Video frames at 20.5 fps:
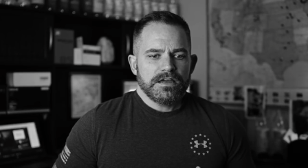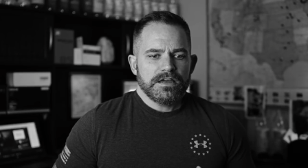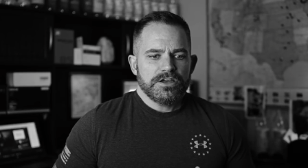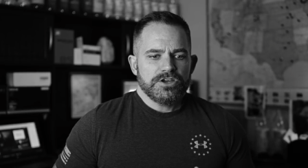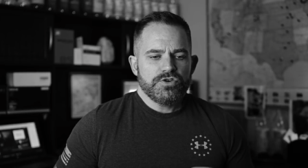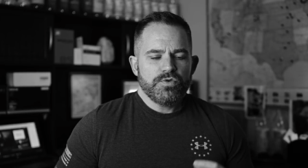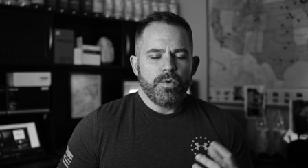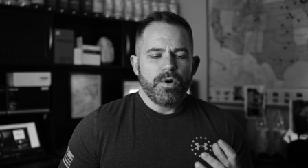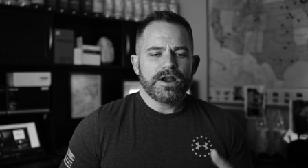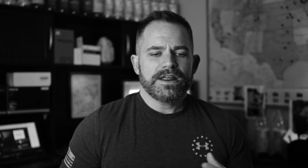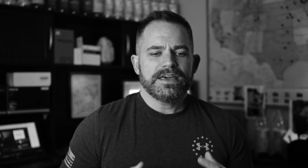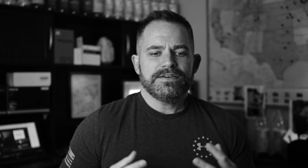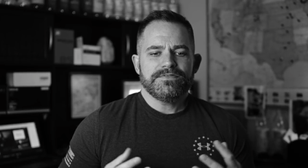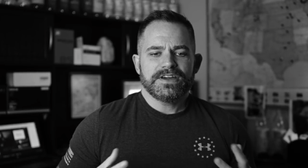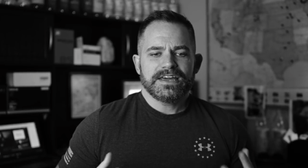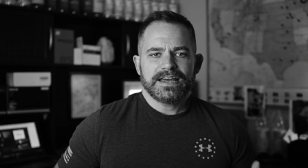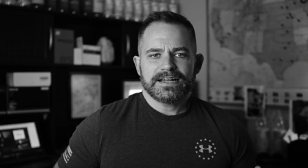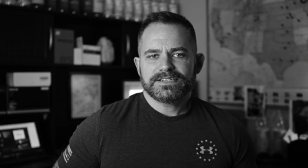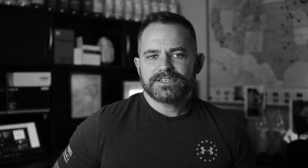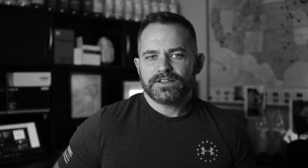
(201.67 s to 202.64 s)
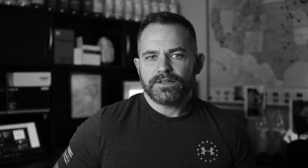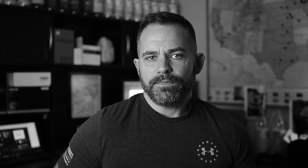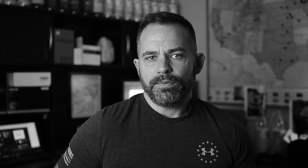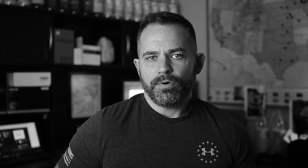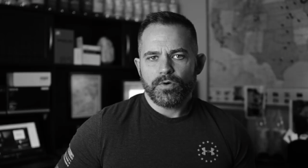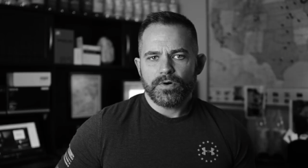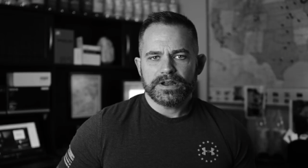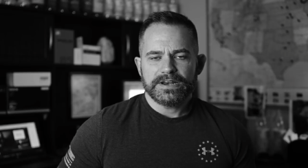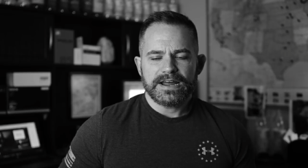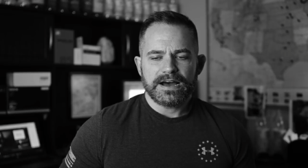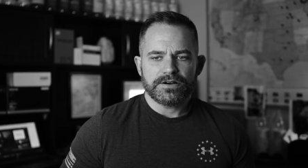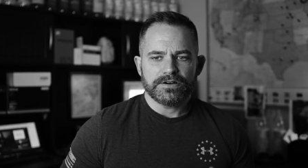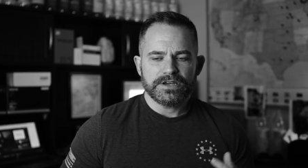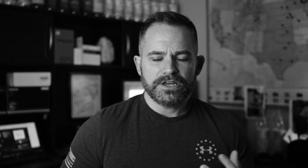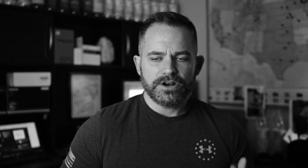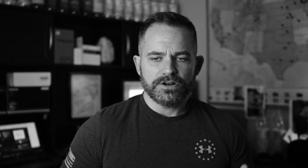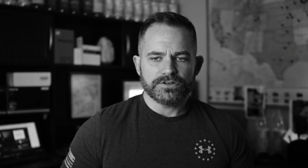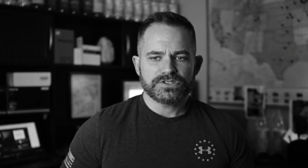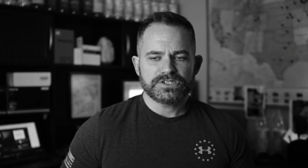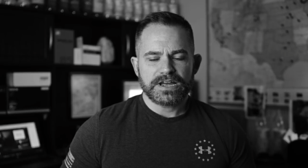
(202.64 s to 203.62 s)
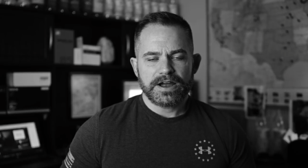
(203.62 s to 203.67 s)
you want to even get to the point now,
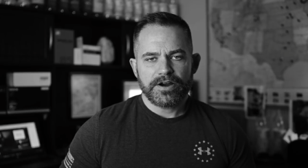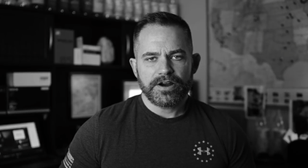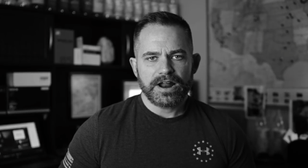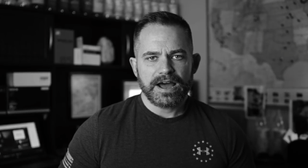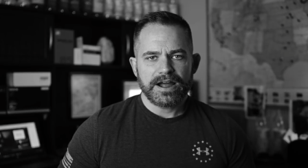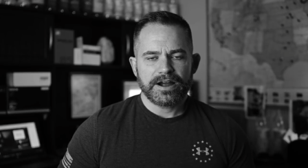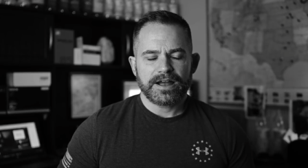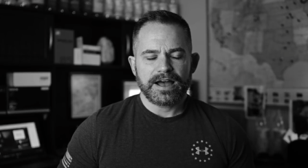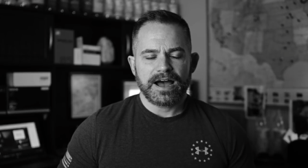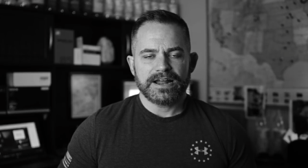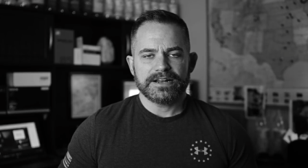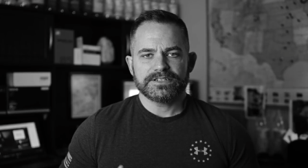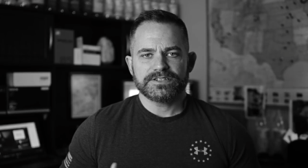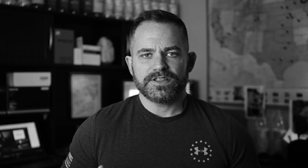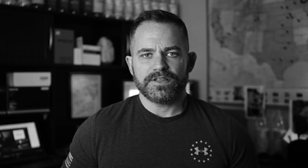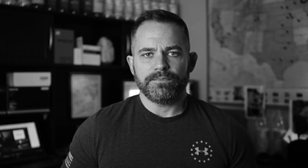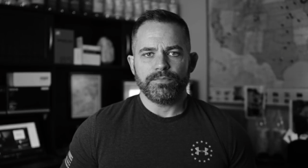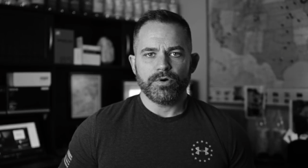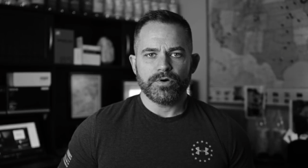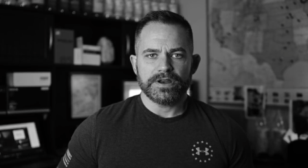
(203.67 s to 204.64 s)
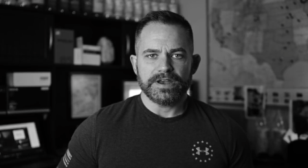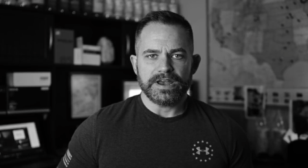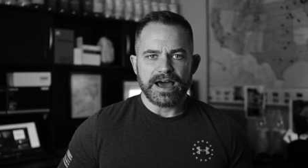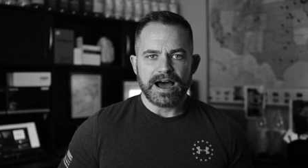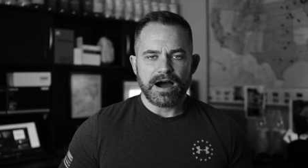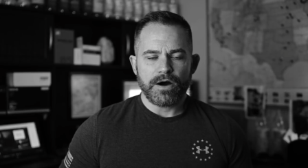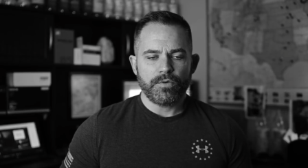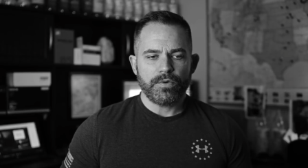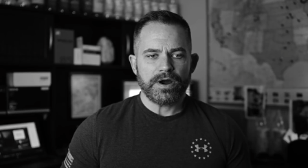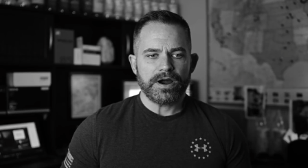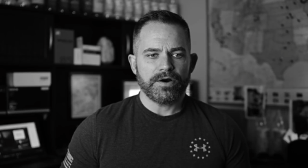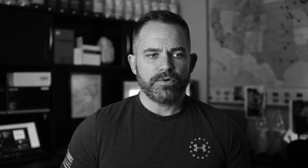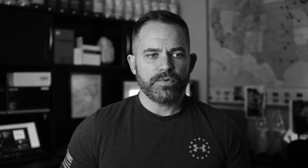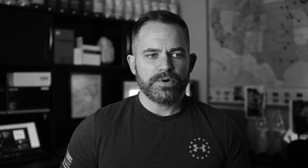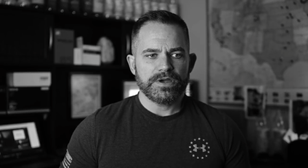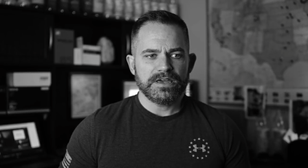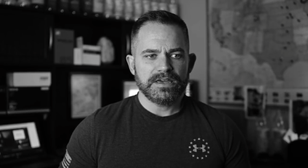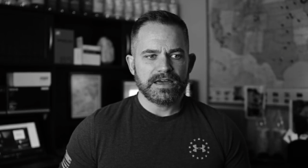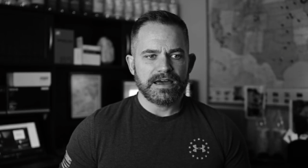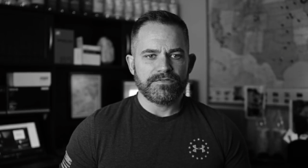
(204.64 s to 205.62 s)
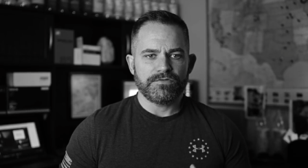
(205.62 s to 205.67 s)
you know, Sarah and I are kind of to the point now where
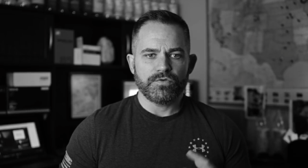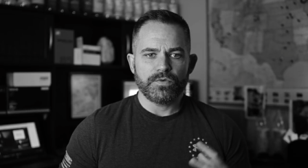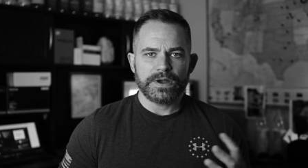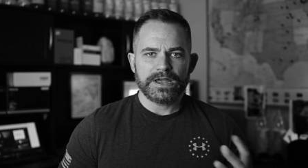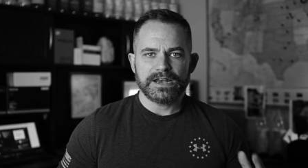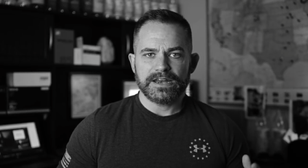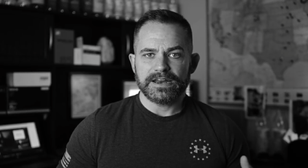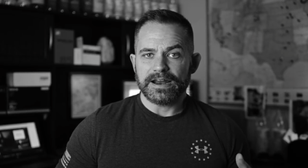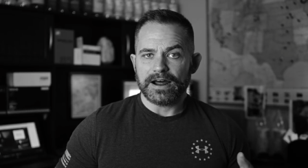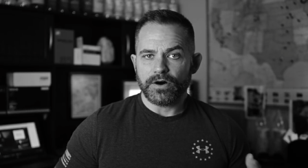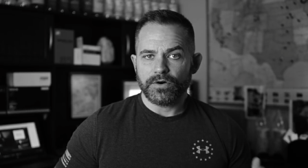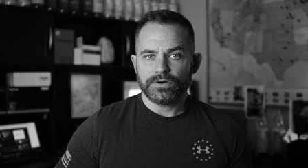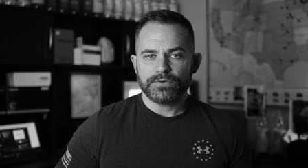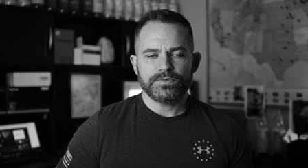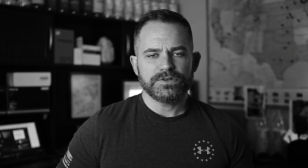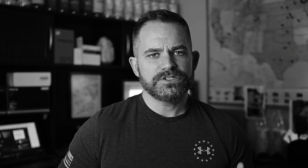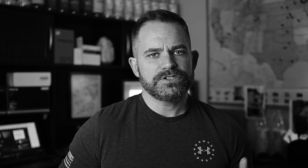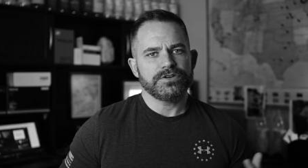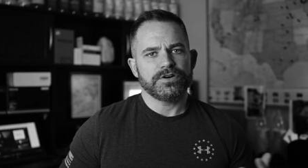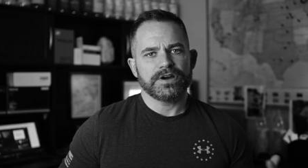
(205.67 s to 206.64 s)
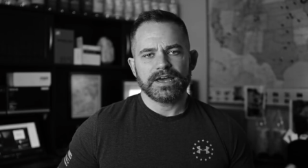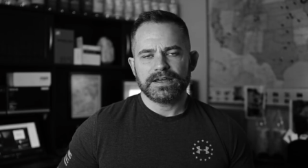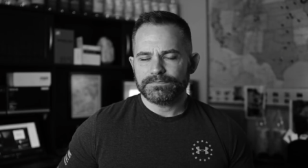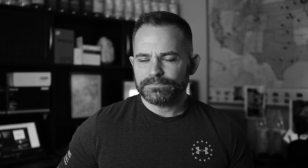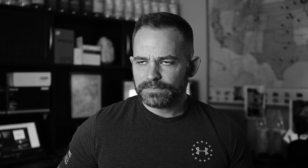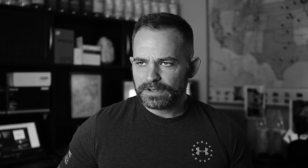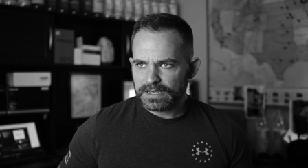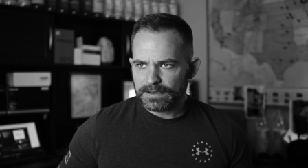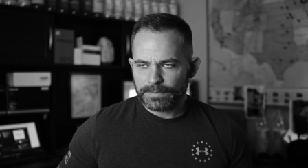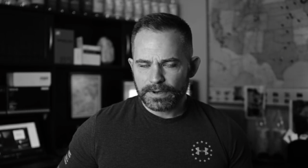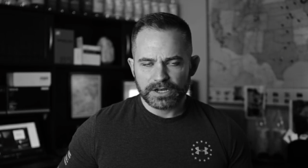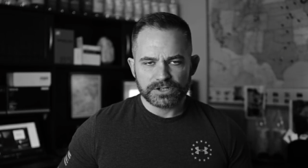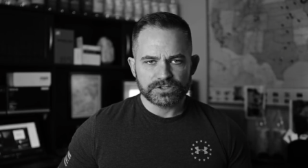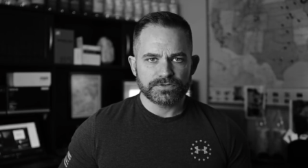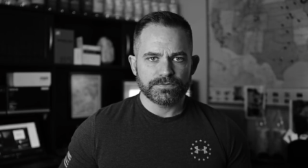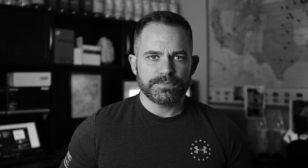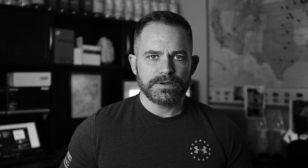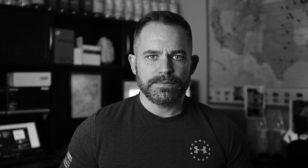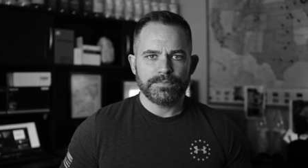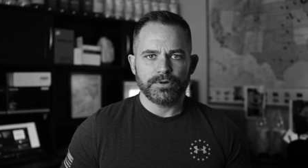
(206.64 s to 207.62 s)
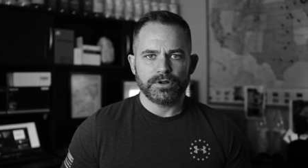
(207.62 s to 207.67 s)
we have weeded out. We still get emails
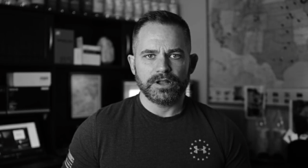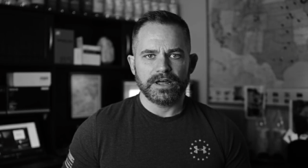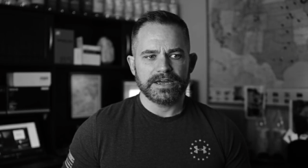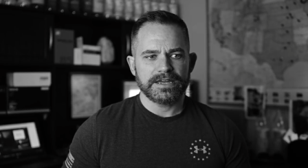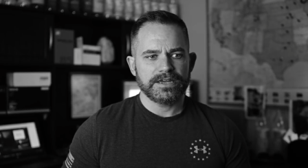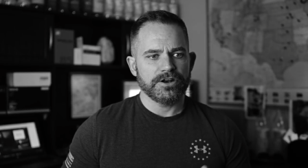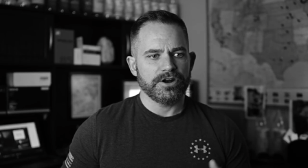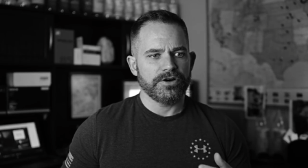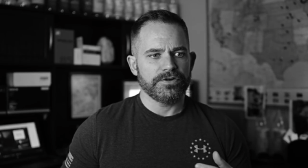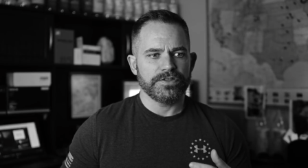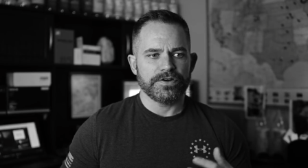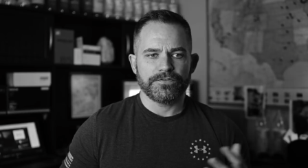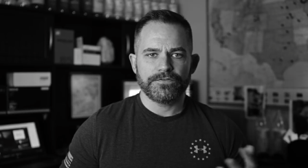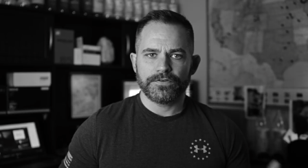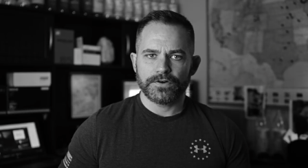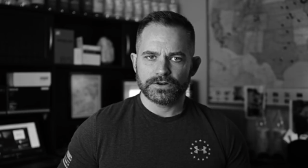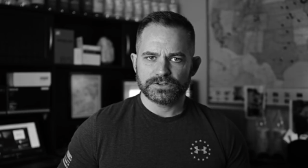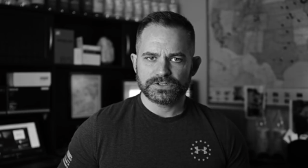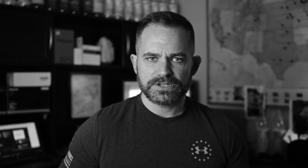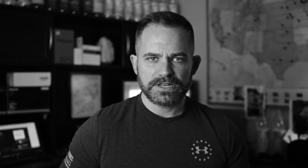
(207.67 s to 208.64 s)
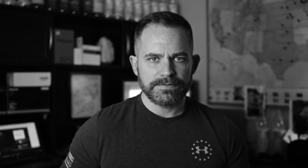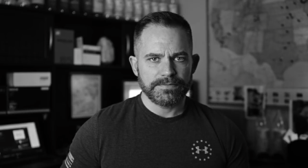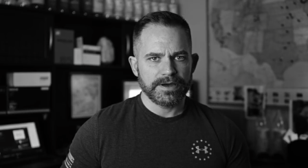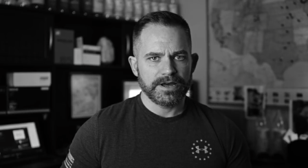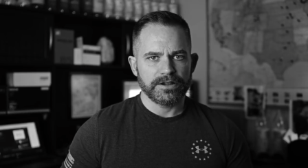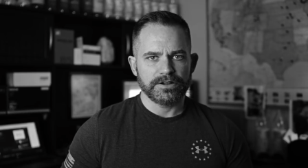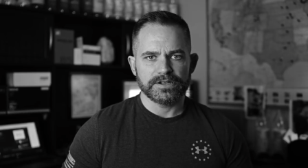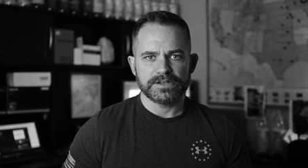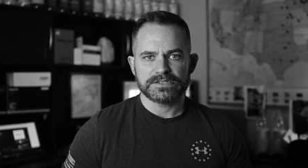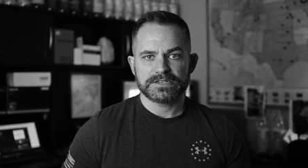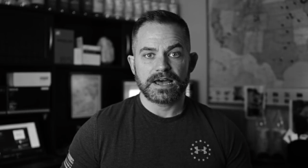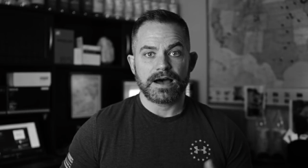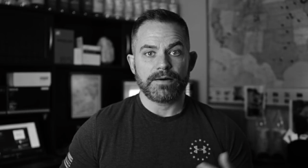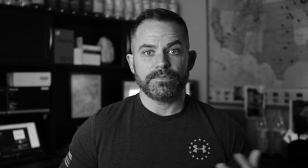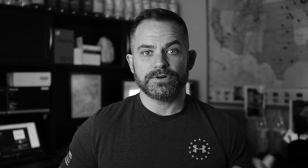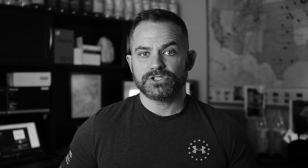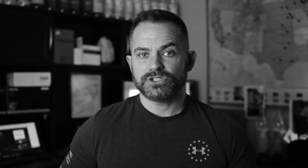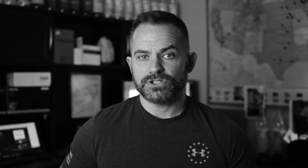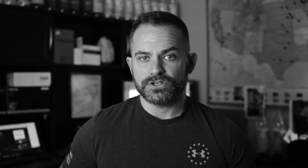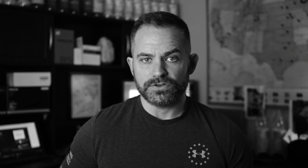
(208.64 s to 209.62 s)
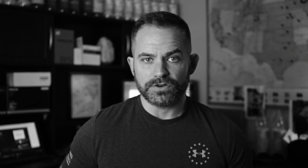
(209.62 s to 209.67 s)
from people like, you know, and their first email is, how
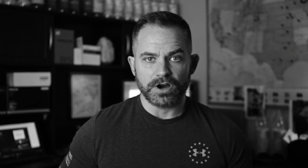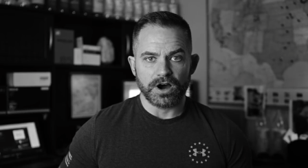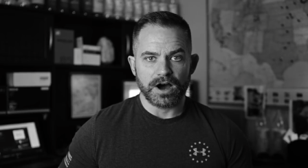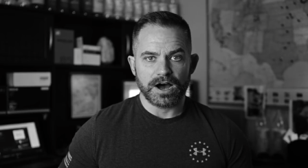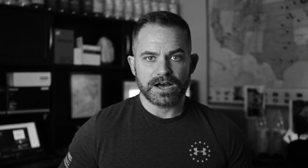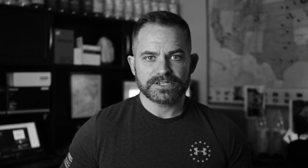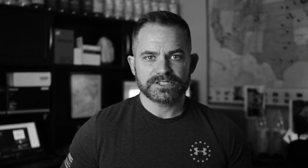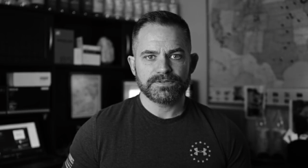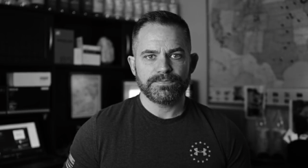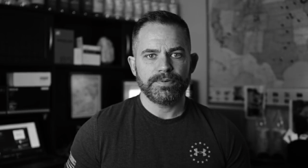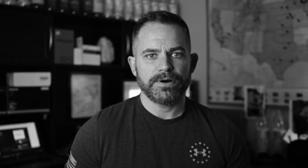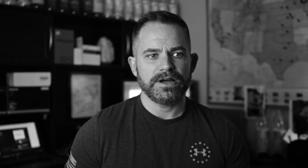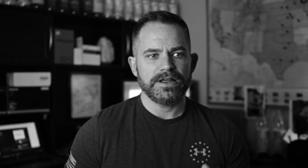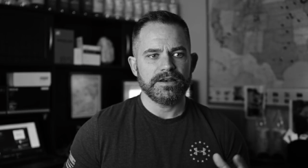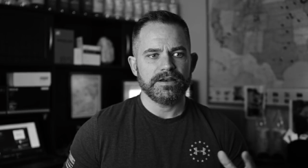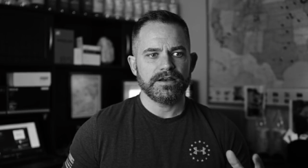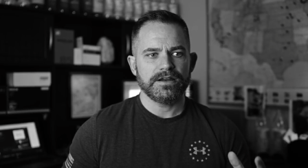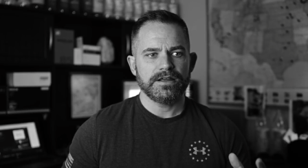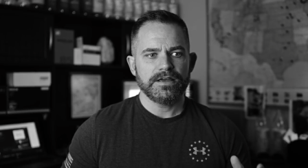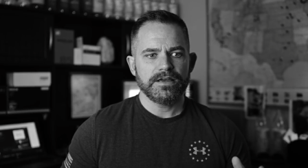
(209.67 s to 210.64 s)
much do you cost? But